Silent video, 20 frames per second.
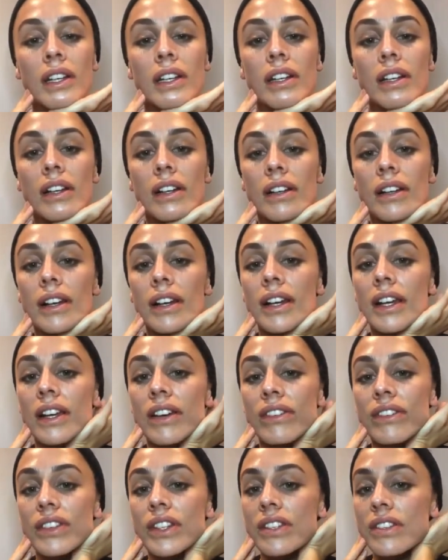Lift
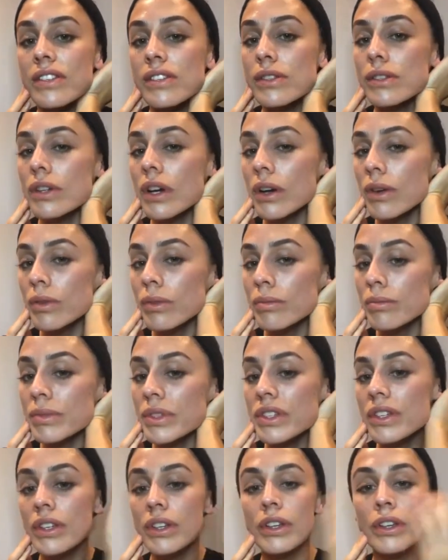and sculpt.
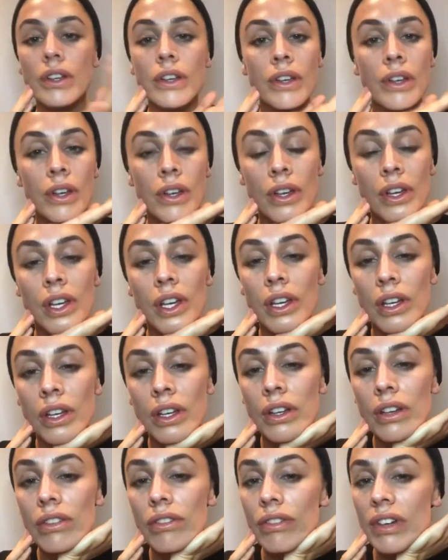
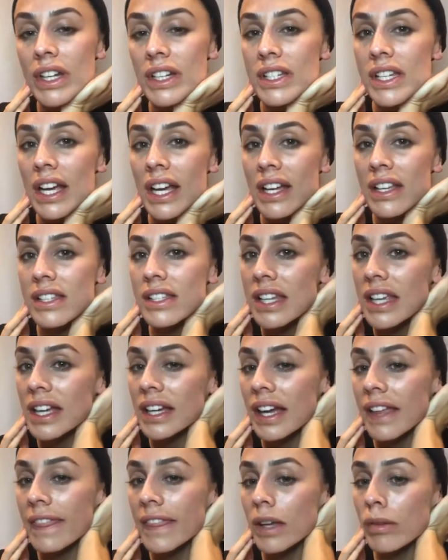Fantastic. And
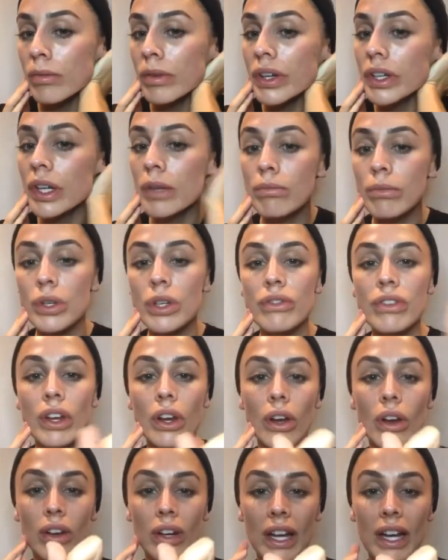then we're going to move along
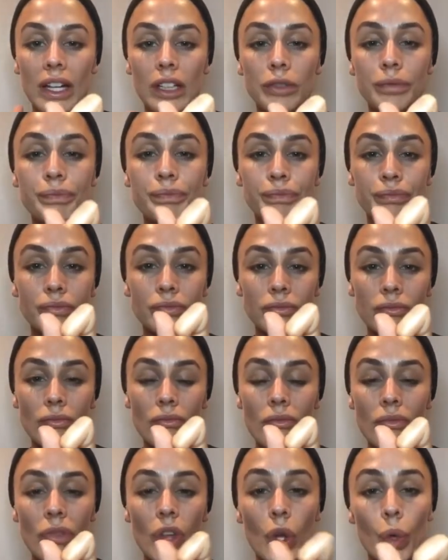now
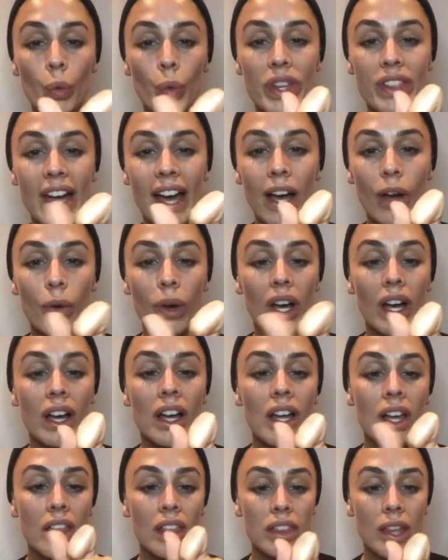with our
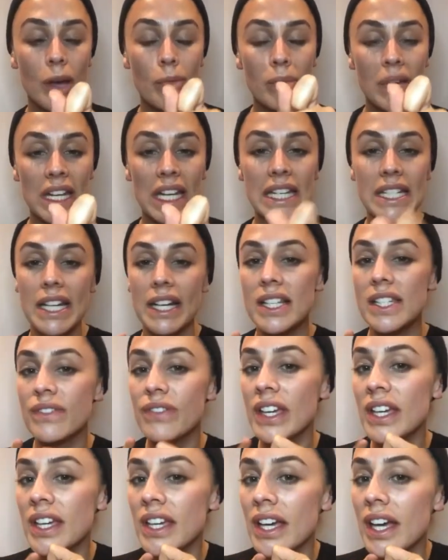thumb and index
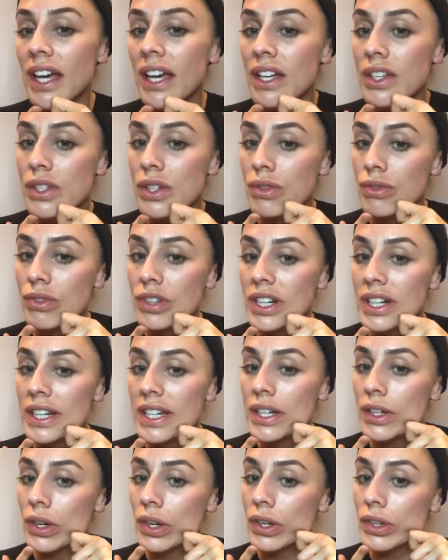finger to really
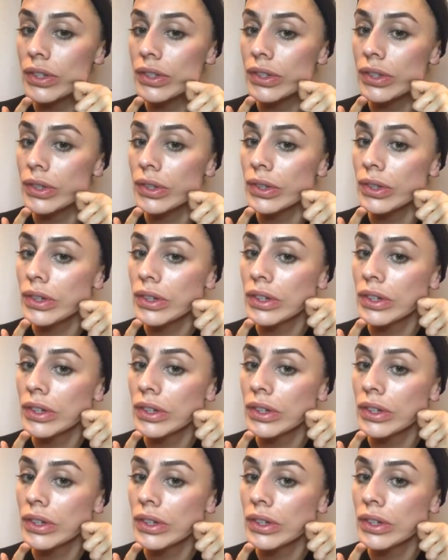contour.